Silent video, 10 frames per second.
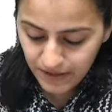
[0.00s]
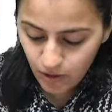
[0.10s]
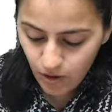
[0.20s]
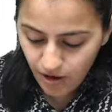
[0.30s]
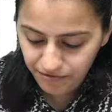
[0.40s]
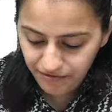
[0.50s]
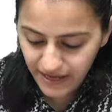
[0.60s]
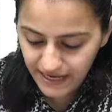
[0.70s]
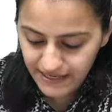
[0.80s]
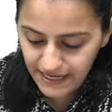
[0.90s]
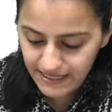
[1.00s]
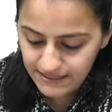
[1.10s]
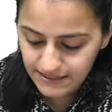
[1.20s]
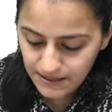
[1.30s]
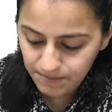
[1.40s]
of
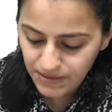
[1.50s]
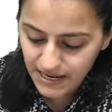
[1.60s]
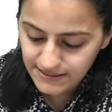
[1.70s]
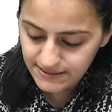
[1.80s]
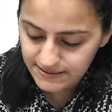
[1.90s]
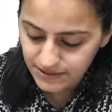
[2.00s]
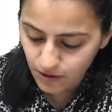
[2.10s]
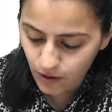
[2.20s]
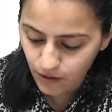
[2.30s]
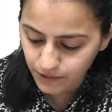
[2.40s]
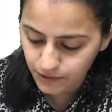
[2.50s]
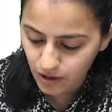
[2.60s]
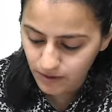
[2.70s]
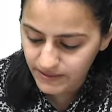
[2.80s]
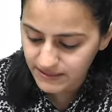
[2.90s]
headache plus the
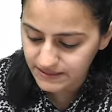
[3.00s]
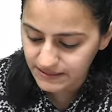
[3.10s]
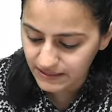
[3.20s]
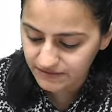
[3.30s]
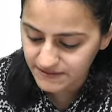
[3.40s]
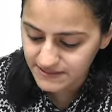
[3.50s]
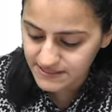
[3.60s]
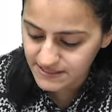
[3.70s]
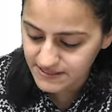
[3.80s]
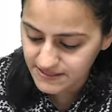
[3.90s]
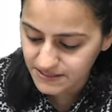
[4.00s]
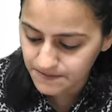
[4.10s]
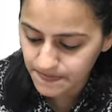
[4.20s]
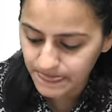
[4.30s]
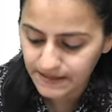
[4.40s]
autonomic nervous system
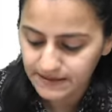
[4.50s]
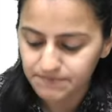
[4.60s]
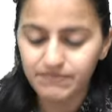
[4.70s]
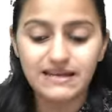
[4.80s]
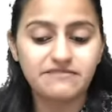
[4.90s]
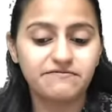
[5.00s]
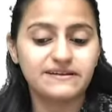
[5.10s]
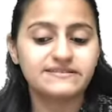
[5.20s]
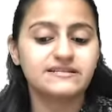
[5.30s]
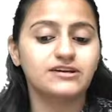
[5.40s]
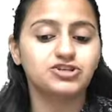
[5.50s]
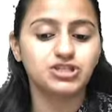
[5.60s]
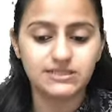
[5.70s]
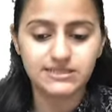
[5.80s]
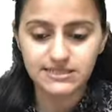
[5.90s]

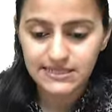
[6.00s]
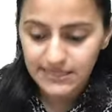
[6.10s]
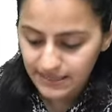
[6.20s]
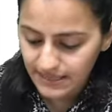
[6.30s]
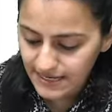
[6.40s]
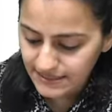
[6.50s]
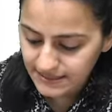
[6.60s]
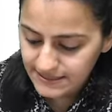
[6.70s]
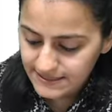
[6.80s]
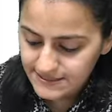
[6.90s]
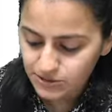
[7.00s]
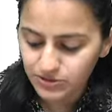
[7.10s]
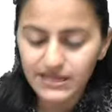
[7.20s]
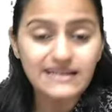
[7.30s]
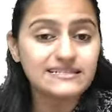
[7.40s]
manifestations, right? So,
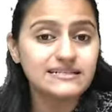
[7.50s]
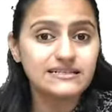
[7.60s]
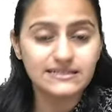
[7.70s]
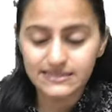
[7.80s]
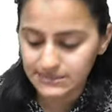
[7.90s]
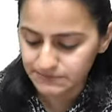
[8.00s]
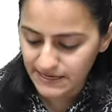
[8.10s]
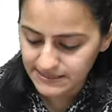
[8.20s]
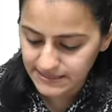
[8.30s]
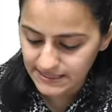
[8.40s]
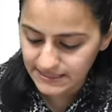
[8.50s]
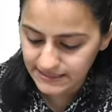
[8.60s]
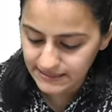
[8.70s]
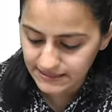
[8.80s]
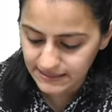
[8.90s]
that is
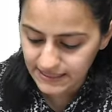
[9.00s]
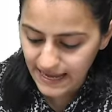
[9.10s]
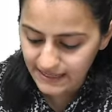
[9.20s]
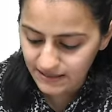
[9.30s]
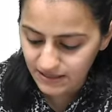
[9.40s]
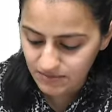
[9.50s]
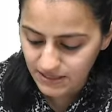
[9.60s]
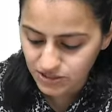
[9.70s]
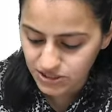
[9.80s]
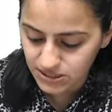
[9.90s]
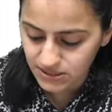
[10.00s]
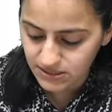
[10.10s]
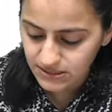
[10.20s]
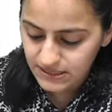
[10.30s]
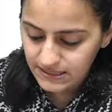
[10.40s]
basically the
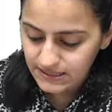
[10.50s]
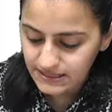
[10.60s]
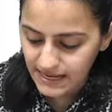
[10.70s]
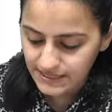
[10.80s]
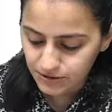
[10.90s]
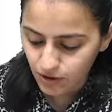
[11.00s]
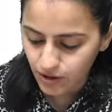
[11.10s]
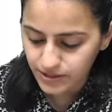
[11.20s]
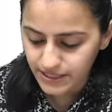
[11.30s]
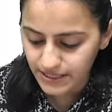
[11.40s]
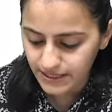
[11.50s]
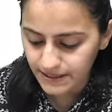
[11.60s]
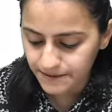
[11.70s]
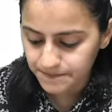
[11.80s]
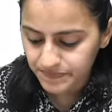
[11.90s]
lacrimation,
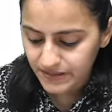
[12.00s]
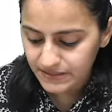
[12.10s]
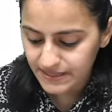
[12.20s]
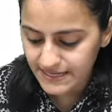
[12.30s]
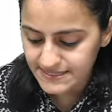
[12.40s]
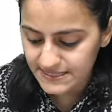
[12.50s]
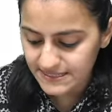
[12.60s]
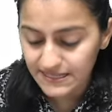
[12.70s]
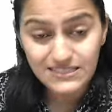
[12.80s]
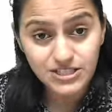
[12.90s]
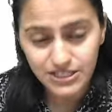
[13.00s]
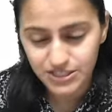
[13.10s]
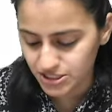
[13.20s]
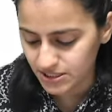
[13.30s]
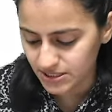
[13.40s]
rhinorrhea, nasal
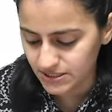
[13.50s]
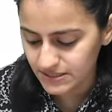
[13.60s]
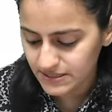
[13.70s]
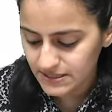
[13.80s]
congestion,